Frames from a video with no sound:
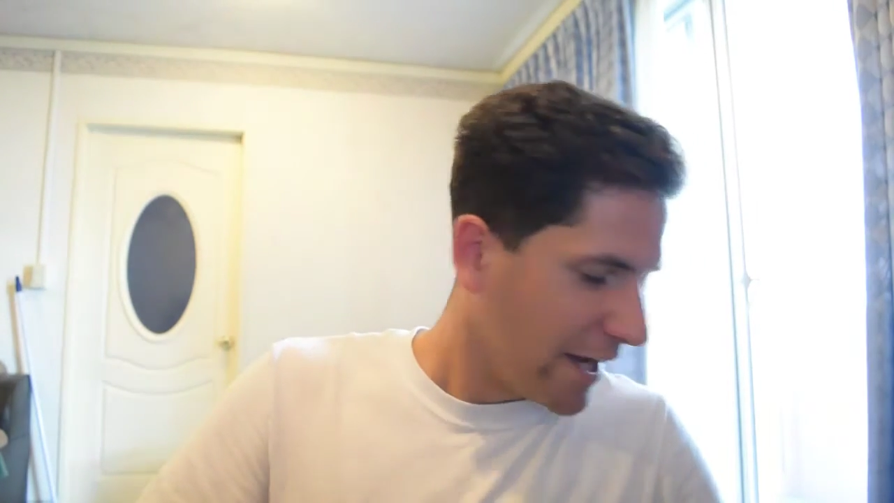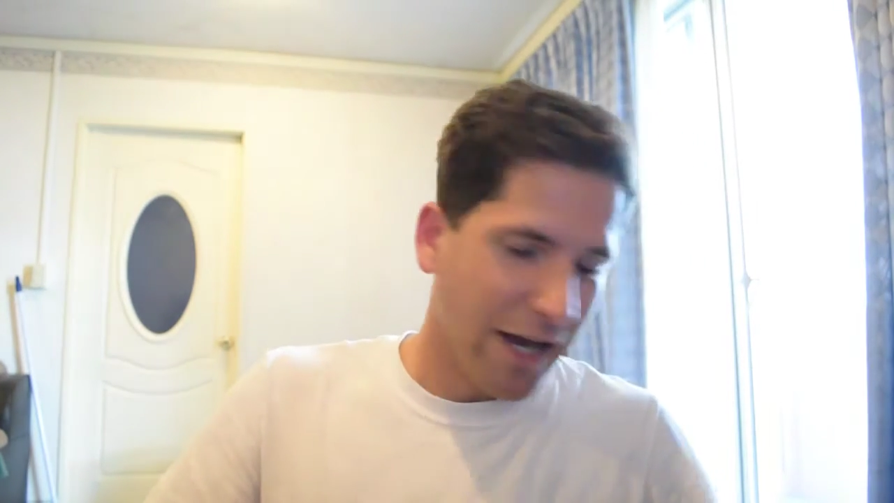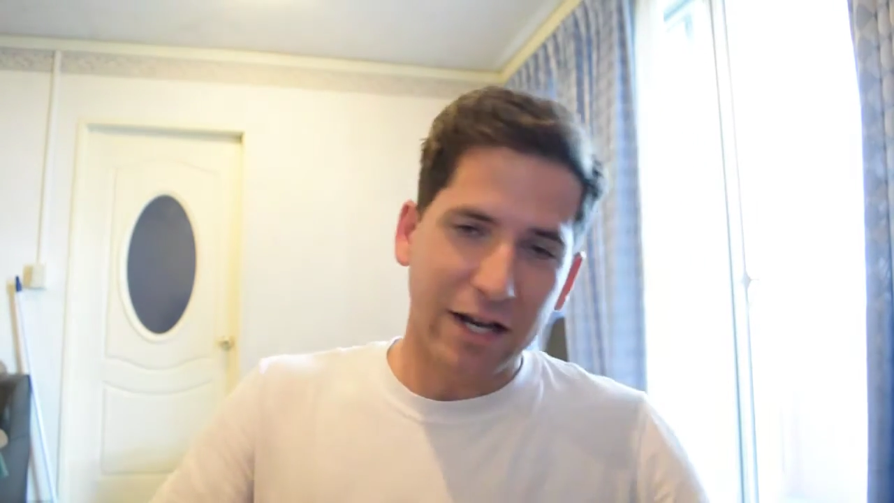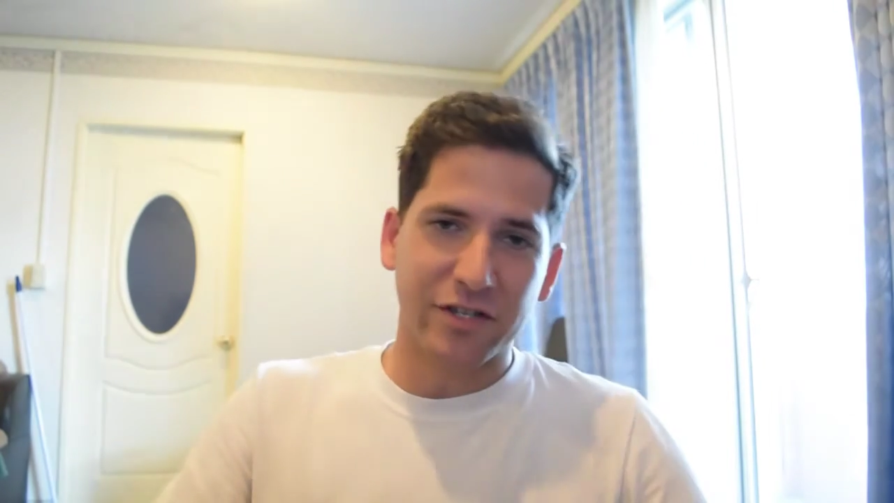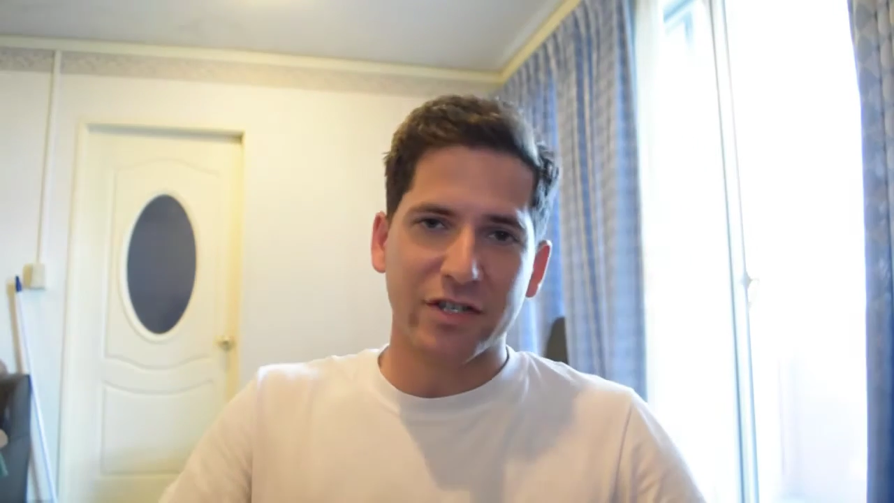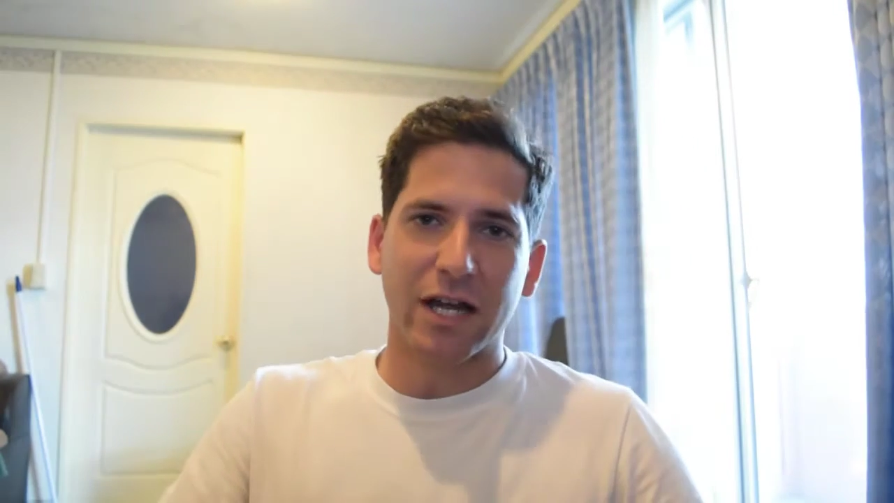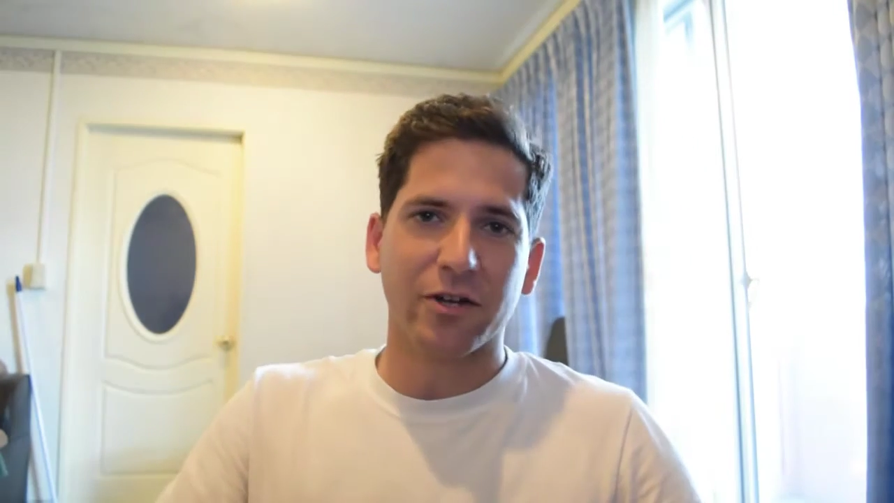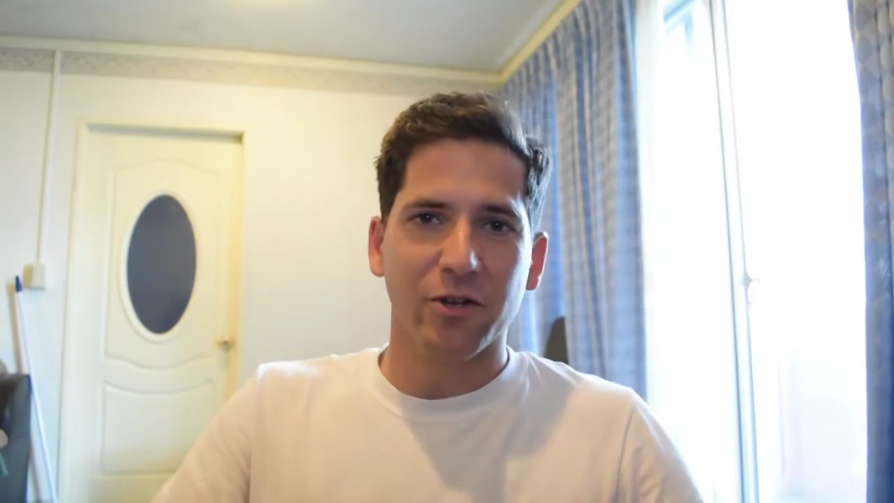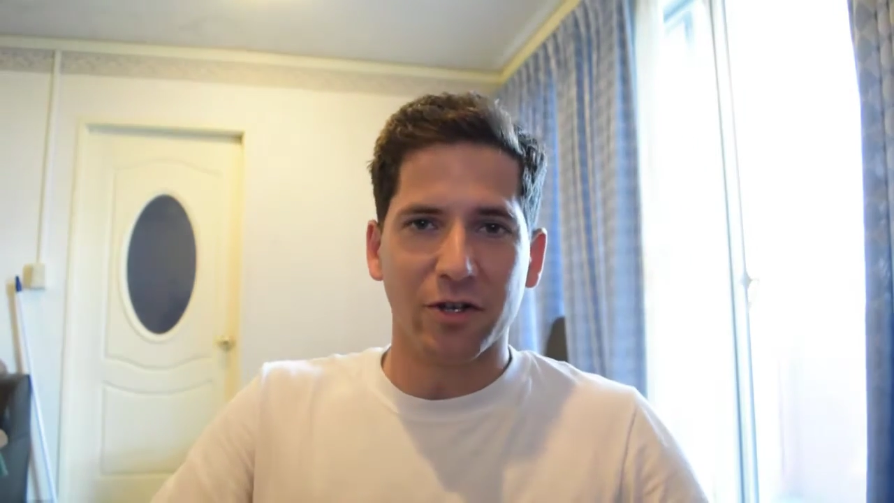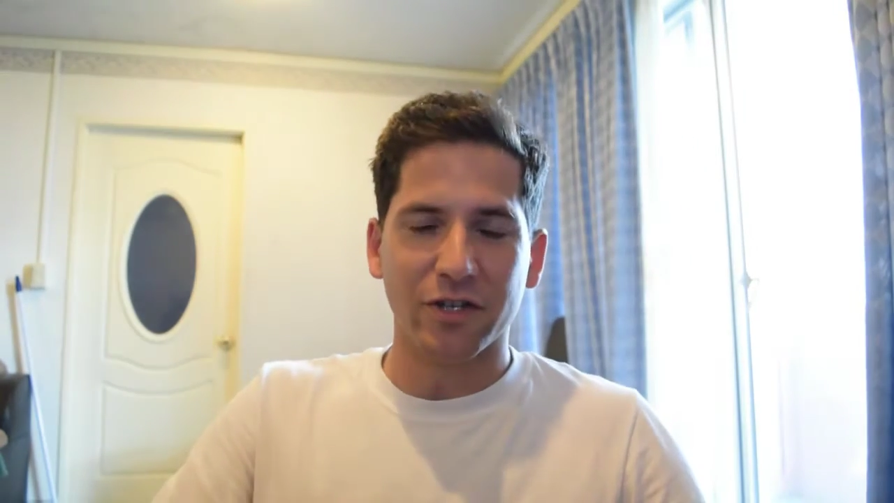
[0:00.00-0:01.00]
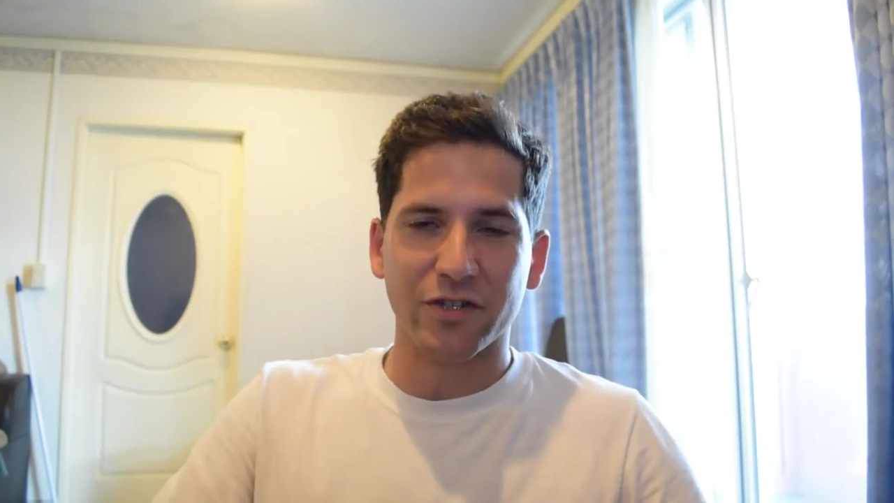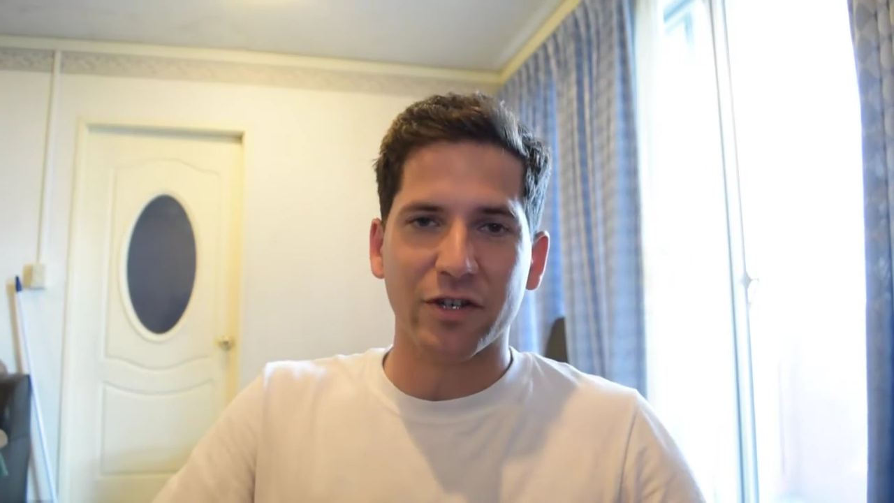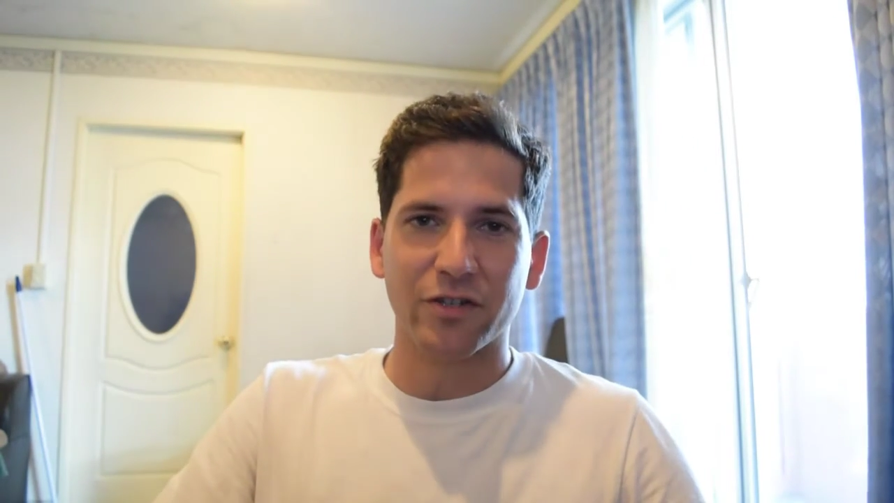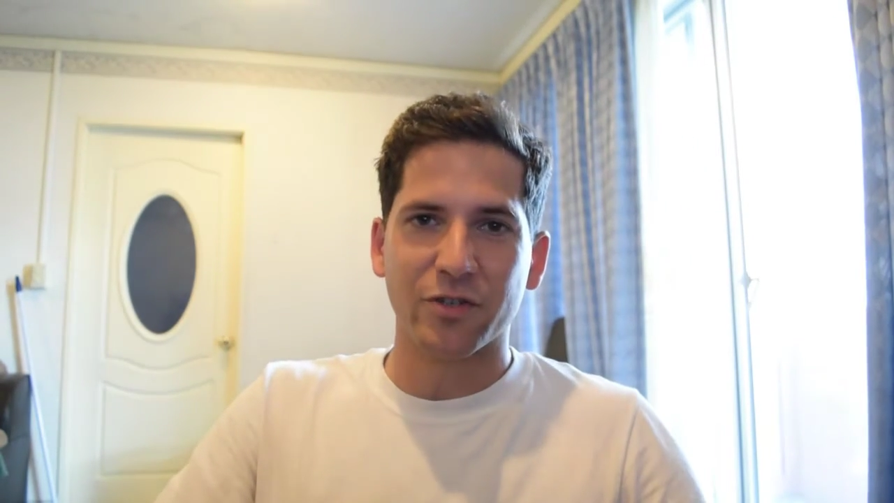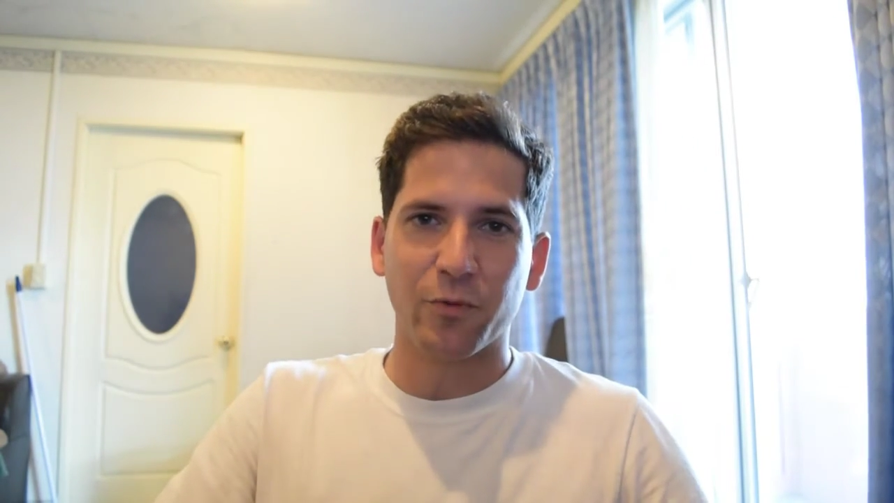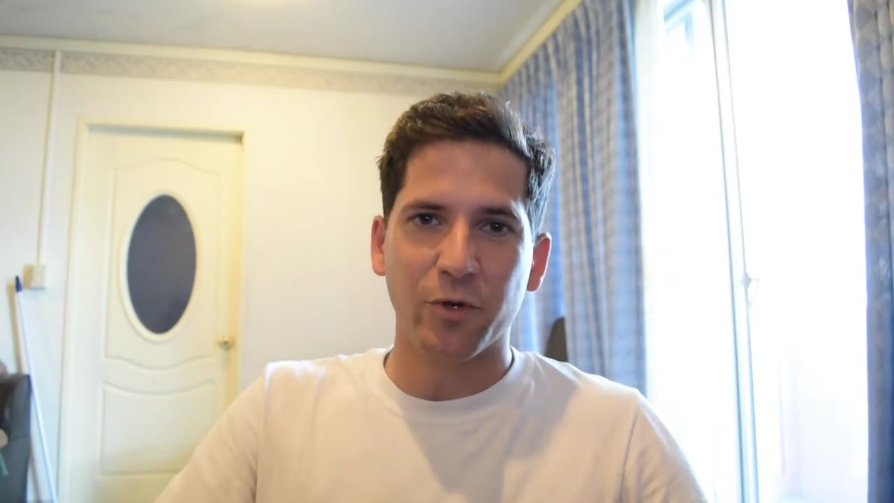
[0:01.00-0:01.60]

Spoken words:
and it's not going to look as good as it